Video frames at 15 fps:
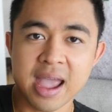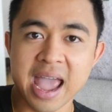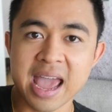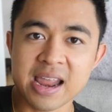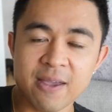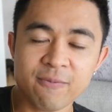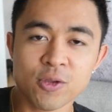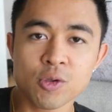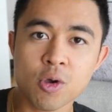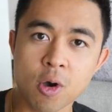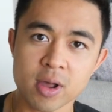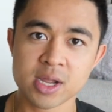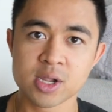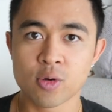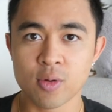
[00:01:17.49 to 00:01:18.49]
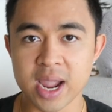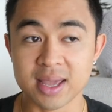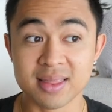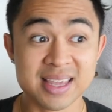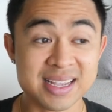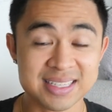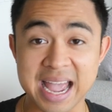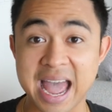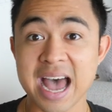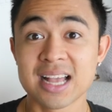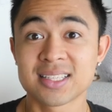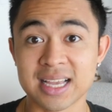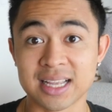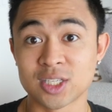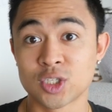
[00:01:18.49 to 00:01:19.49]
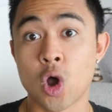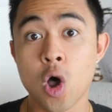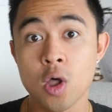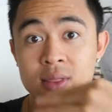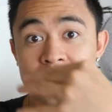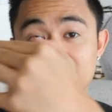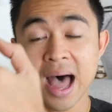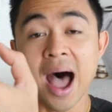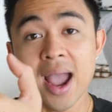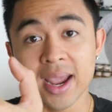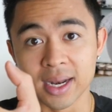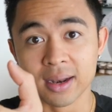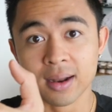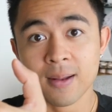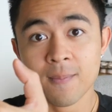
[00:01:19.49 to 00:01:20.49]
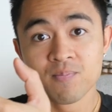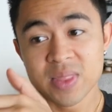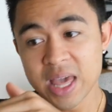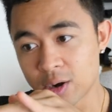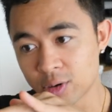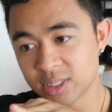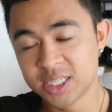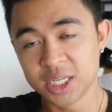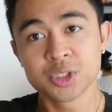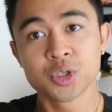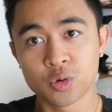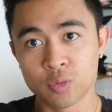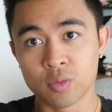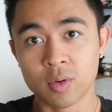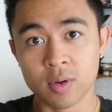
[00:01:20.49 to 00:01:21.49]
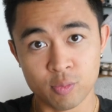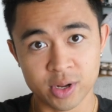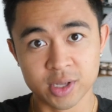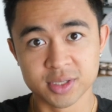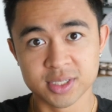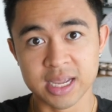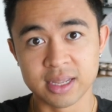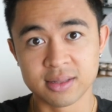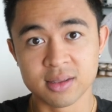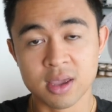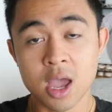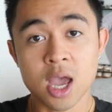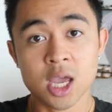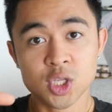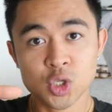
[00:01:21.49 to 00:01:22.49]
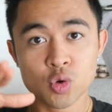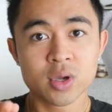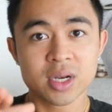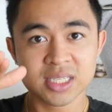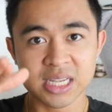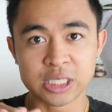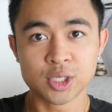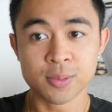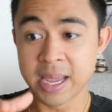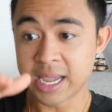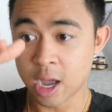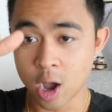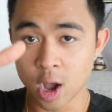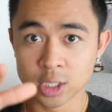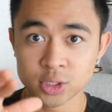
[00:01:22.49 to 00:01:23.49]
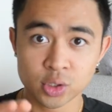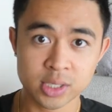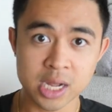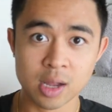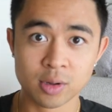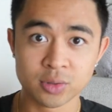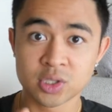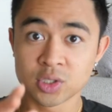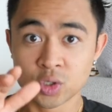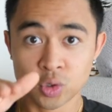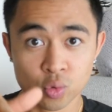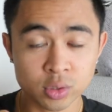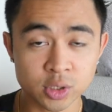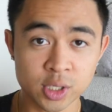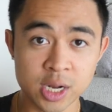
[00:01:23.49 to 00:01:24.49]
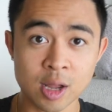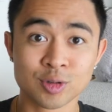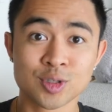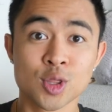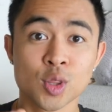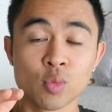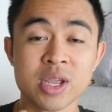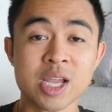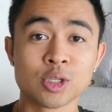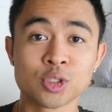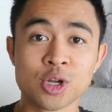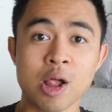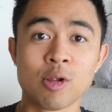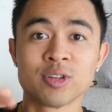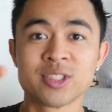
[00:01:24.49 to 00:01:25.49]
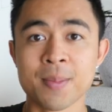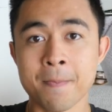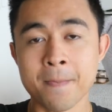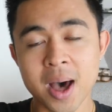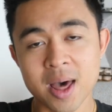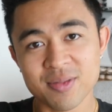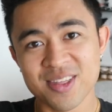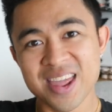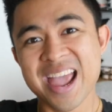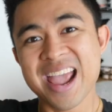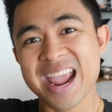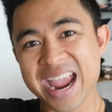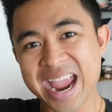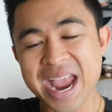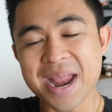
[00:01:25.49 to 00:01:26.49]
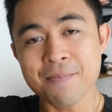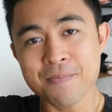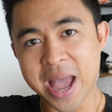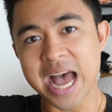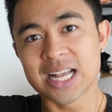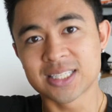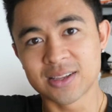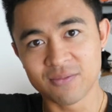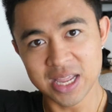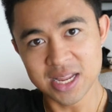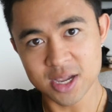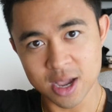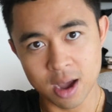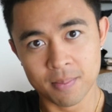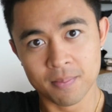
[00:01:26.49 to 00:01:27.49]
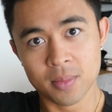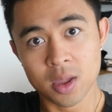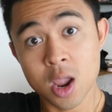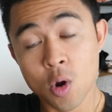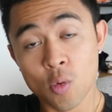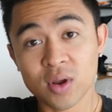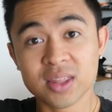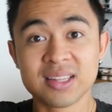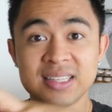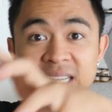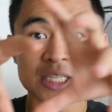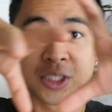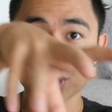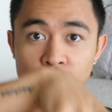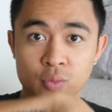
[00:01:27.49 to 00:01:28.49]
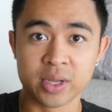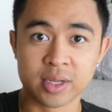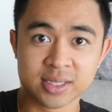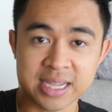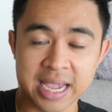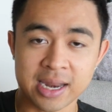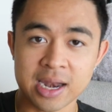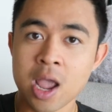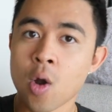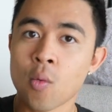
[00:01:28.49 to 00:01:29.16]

And if you go ahead and create these assets online that are digital real estate, you could essentially make $100, $200, $300 a month in passive income with digital real estate